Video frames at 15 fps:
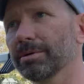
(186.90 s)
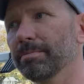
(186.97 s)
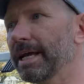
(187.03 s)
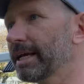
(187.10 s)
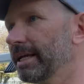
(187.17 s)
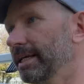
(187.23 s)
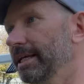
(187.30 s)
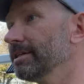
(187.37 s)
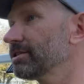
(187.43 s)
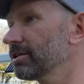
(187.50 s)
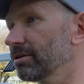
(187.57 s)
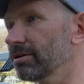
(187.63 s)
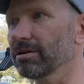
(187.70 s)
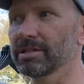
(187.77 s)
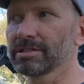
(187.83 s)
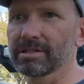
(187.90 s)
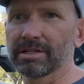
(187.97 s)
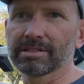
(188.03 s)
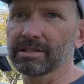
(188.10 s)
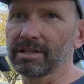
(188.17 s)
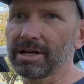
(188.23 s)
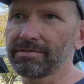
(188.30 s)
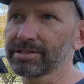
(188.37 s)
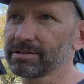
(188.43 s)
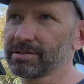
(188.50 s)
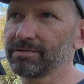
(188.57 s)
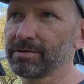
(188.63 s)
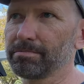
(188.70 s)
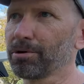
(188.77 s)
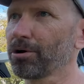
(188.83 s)
make it easier, it's less
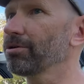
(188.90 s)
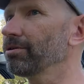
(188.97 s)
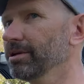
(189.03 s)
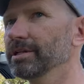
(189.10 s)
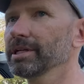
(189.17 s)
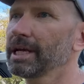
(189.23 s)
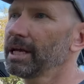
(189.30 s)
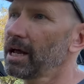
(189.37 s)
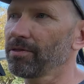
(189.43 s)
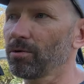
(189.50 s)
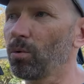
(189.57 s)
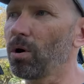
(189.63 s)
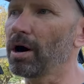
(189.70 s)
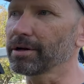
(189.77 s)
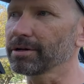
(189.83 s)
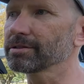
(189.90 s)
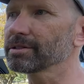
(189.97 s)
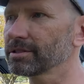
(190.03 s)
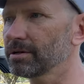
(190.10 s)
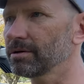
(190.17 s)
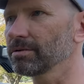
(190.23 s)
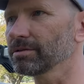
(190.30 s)
of a burden to get on the water. So